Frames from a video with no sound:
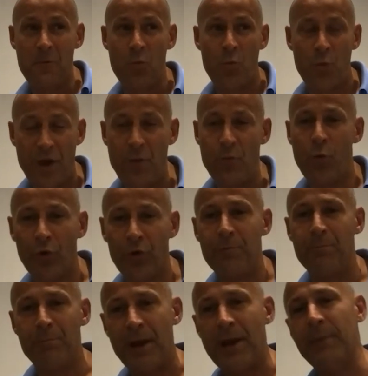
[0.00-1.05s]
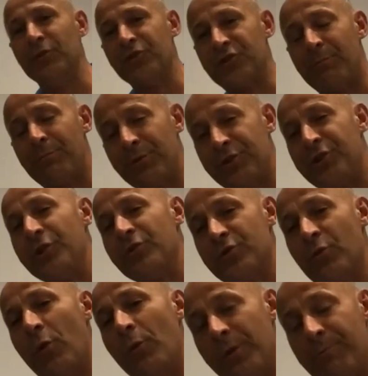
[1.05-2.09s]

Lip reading: we wouldn't be able to produce what we